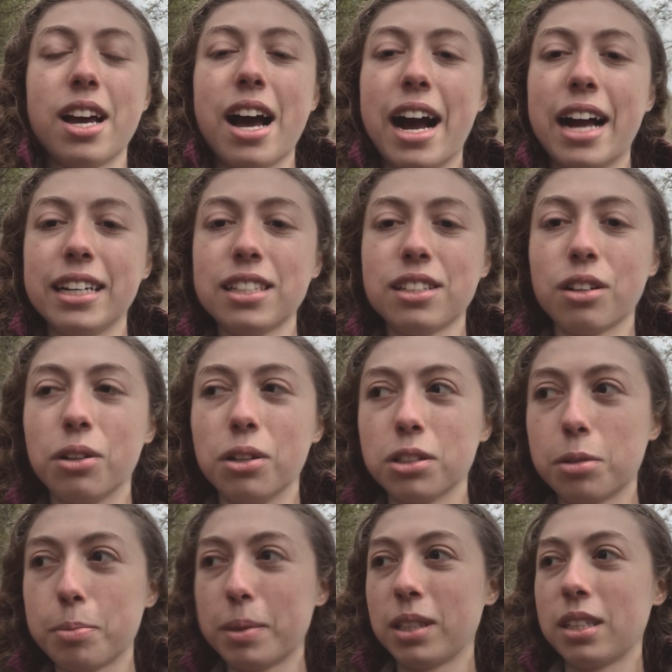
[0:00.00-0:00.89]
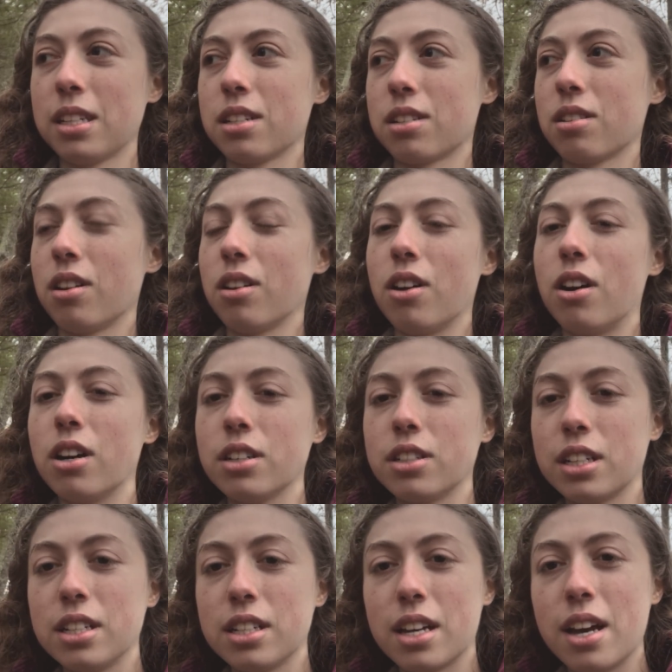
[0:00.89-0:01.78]
I need to ultimately install
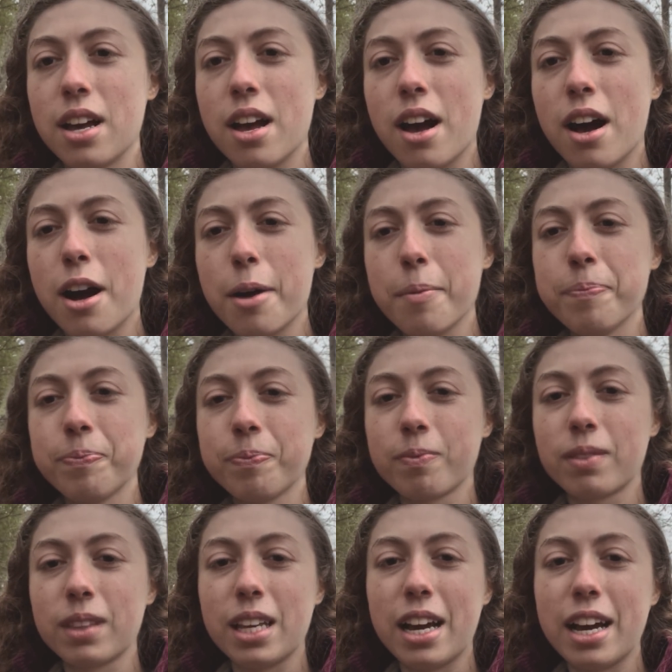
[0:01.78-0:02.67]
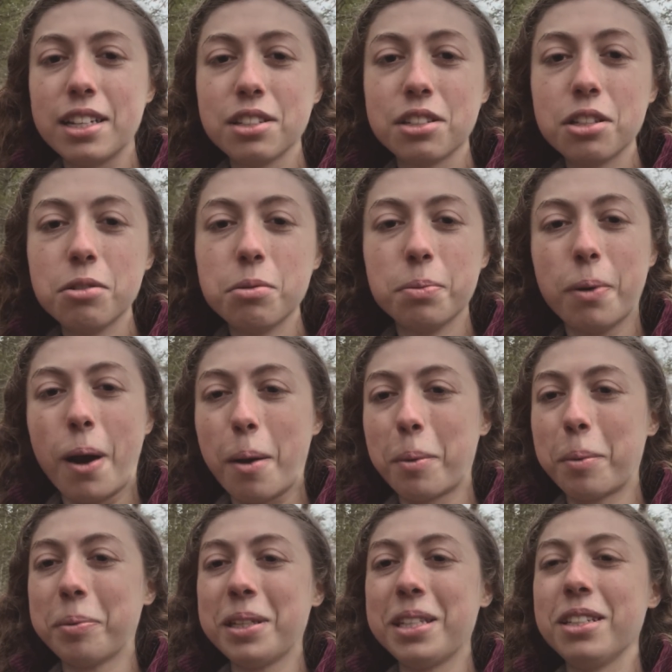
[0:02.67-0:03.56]
Arch. And um, as you
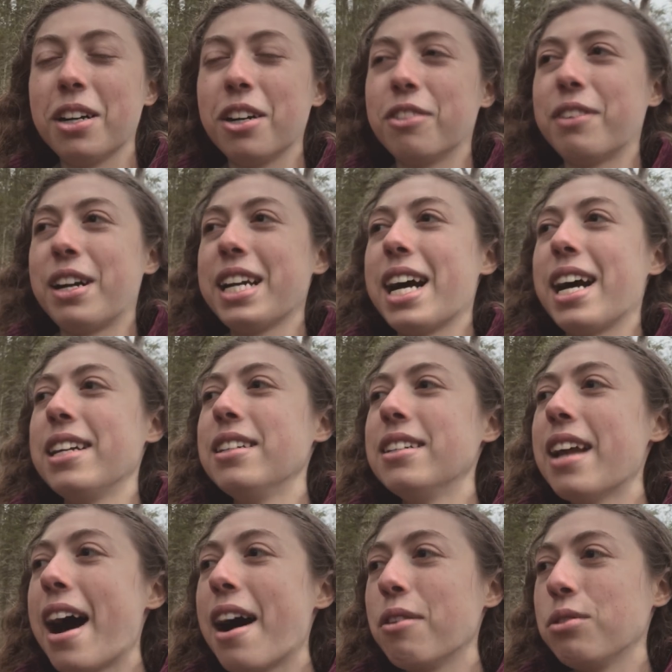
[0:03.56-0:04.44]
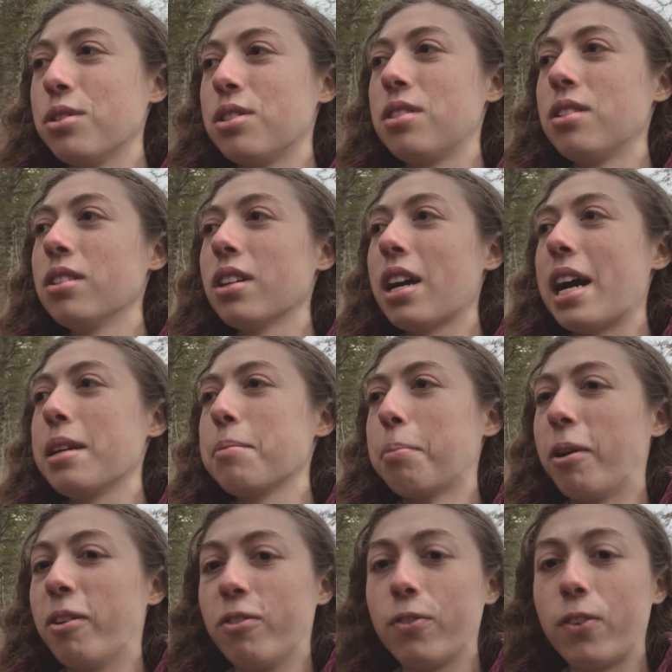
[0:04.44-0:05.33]
probably know, right, I now still, I
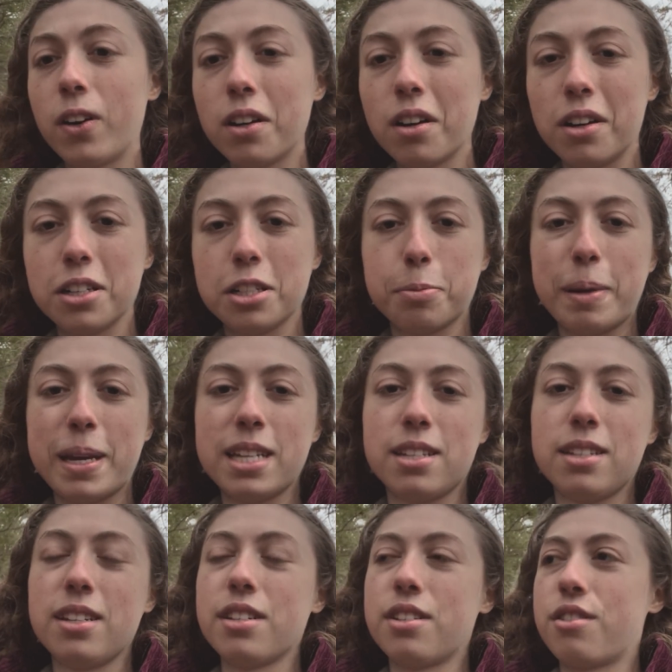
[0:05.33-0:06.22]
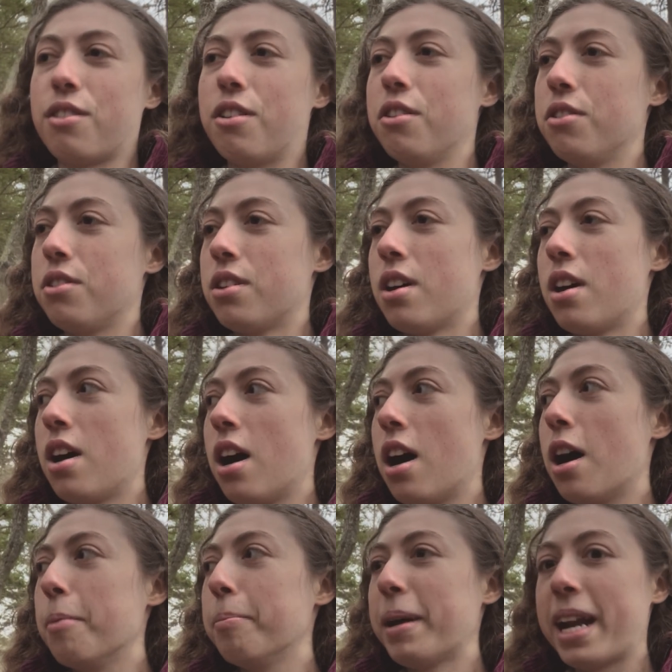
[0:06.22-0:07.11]
prefer Arch-based distros,
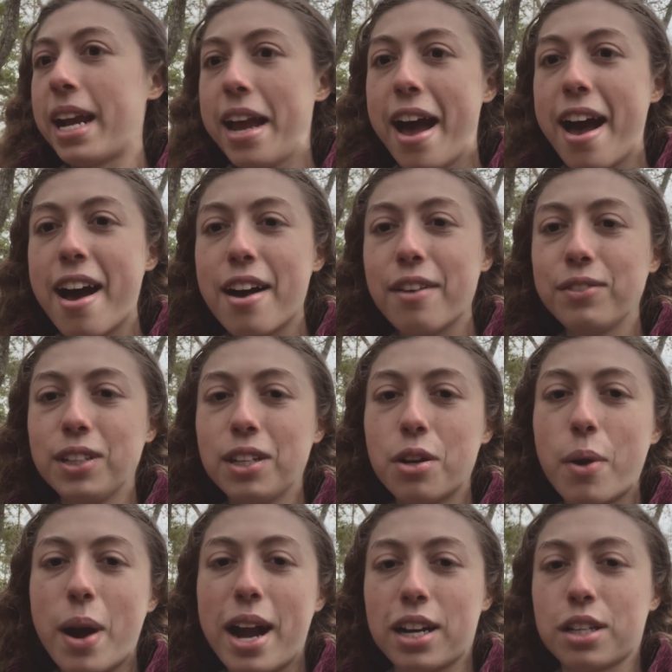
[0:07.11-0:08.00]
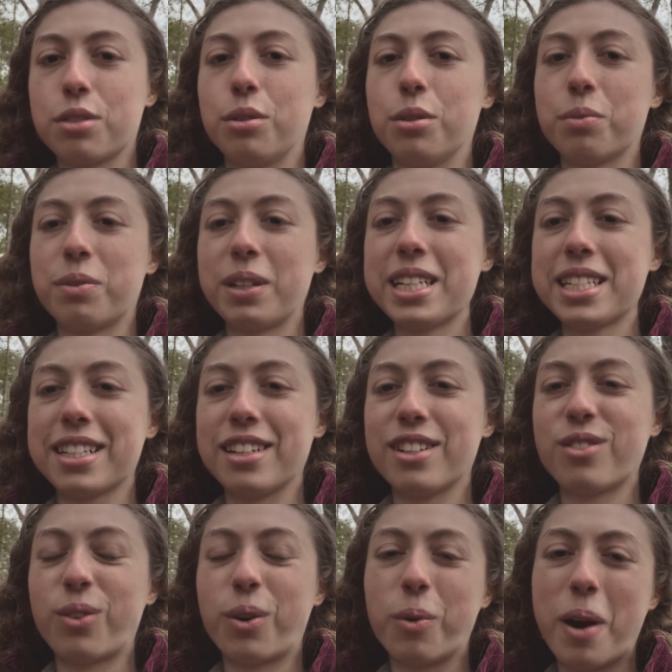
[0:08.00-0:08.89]
uh, but I have, you know, actual
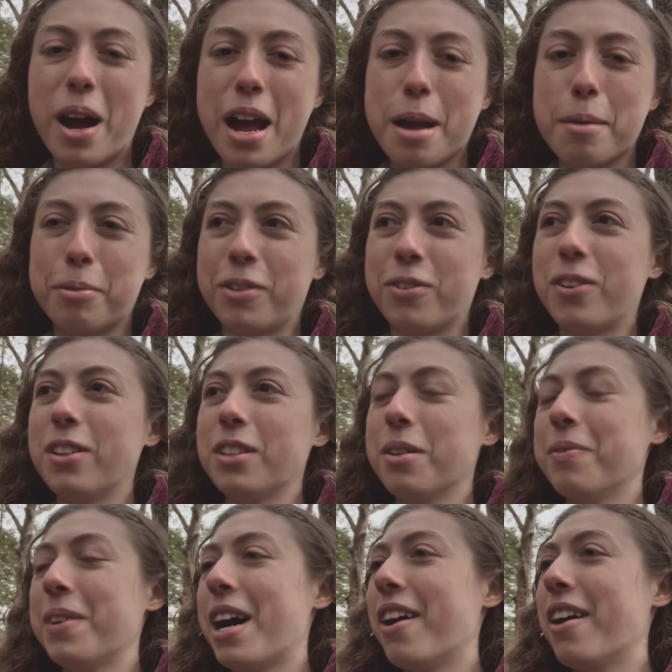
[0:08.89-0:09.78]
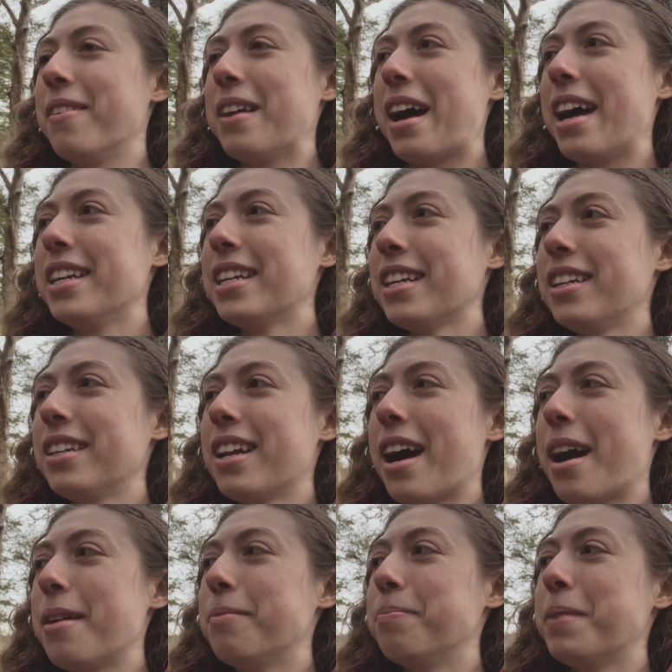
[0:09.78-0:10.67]
reasons for why I prefer them now. I, I didn't,
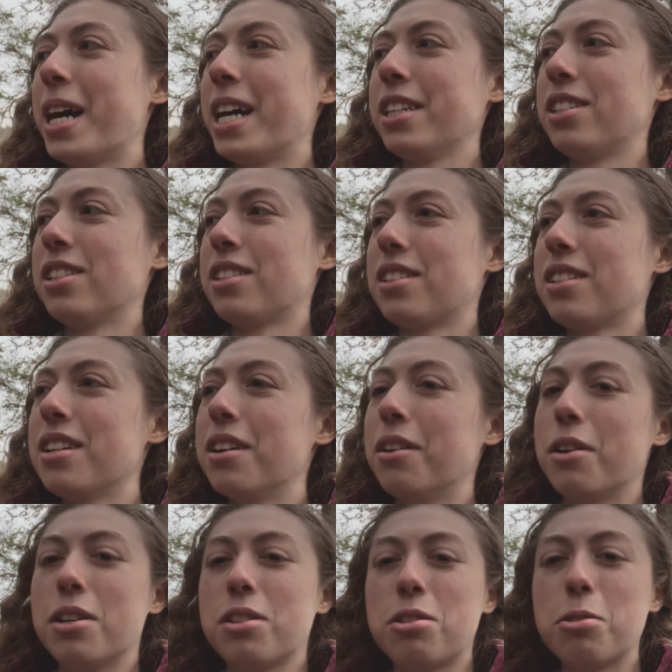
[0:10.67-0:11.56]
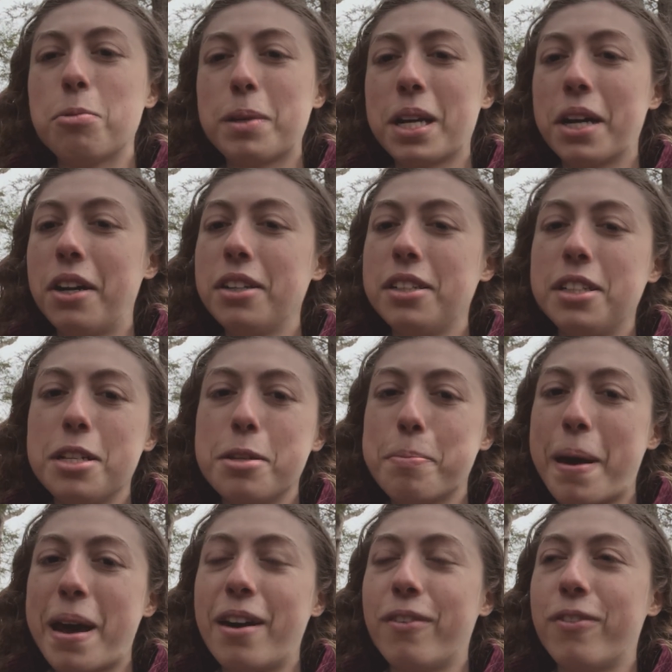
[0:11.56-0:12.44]
I'm not just, you know, assuming Arch is
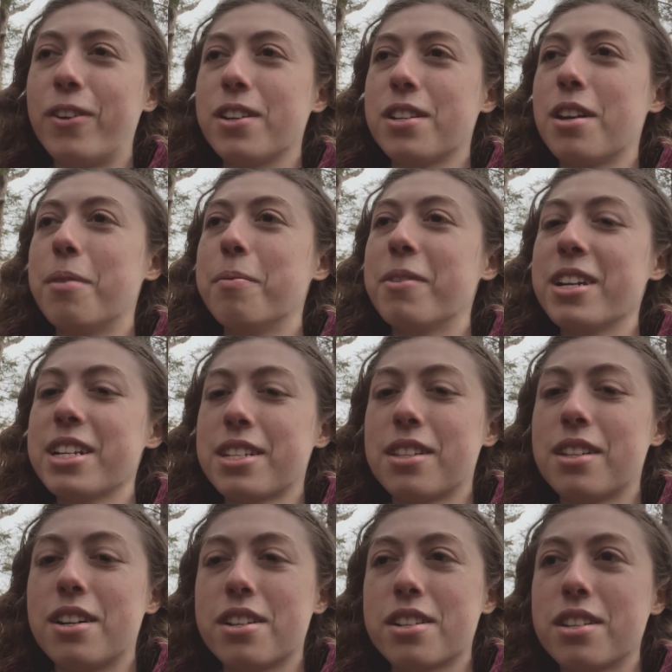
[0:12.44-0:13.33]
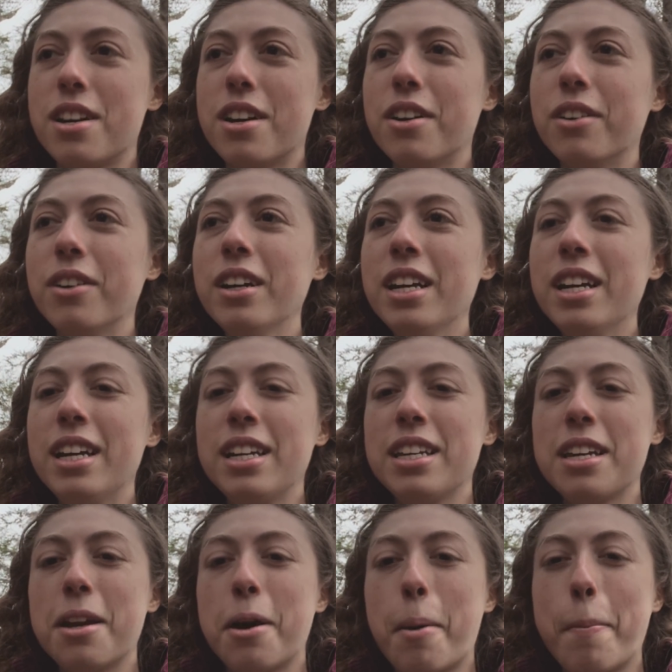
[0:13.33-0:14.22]
better for some reason. There's no,
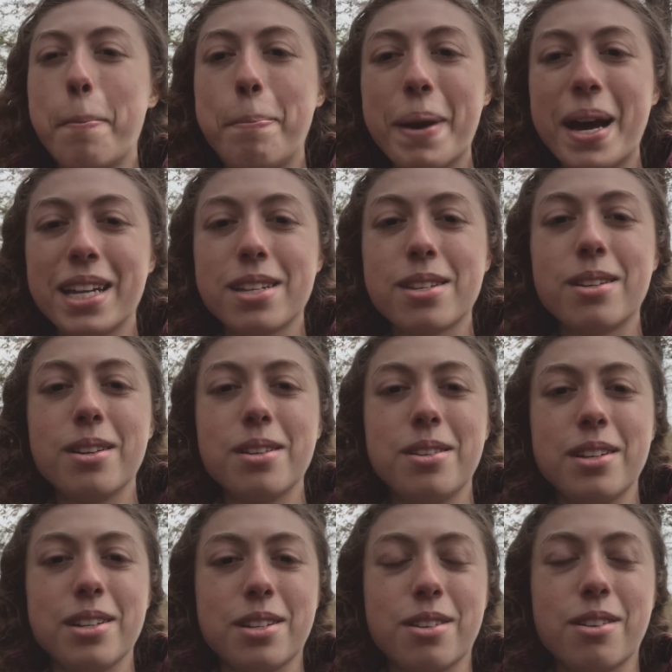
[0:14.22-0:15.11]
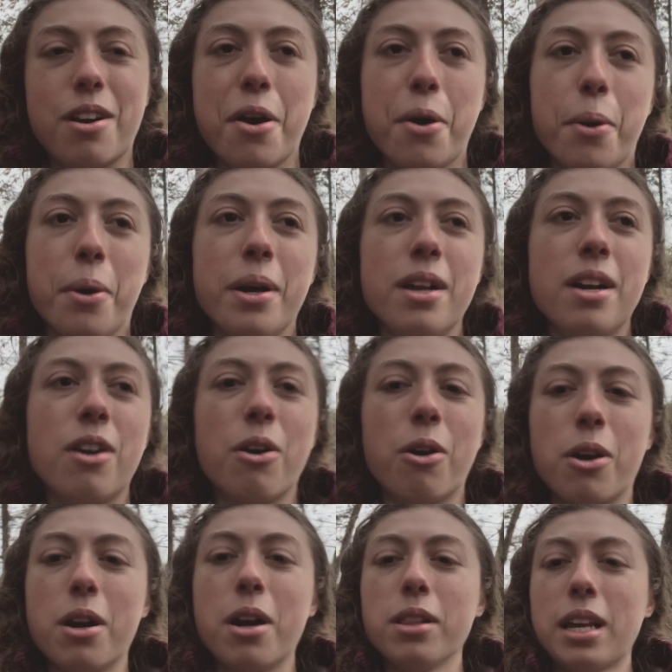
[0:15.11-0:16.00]
you know, best distro
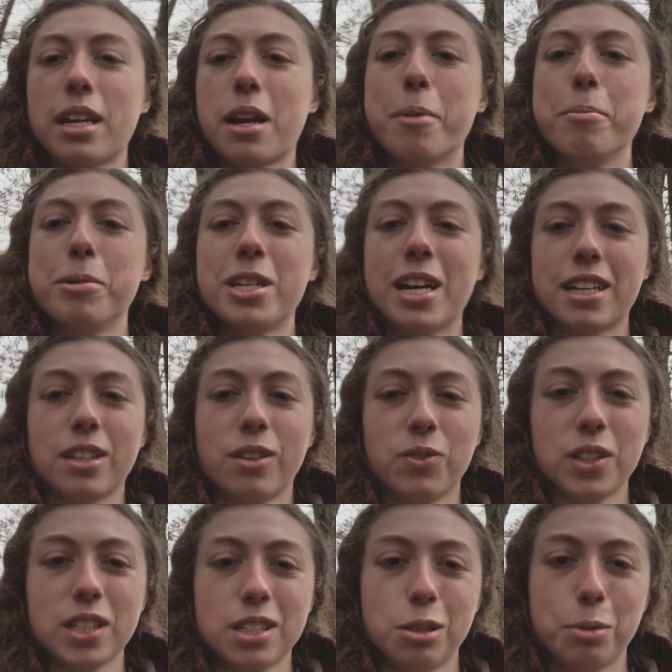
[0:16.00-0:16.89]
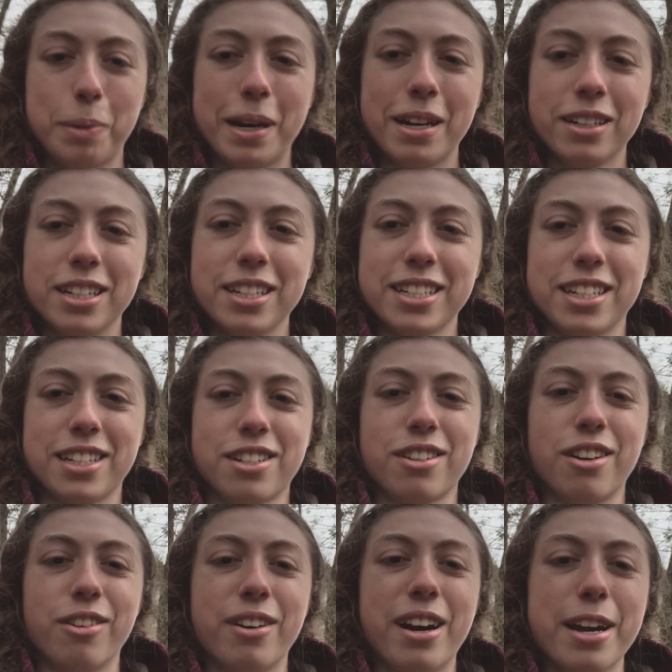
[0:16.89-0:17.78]
or like objectively superior
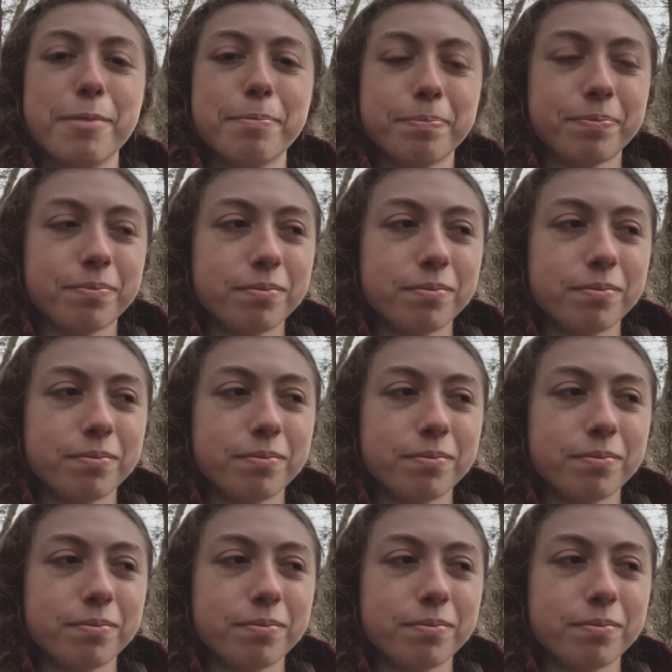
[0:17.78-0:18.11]
distro, right?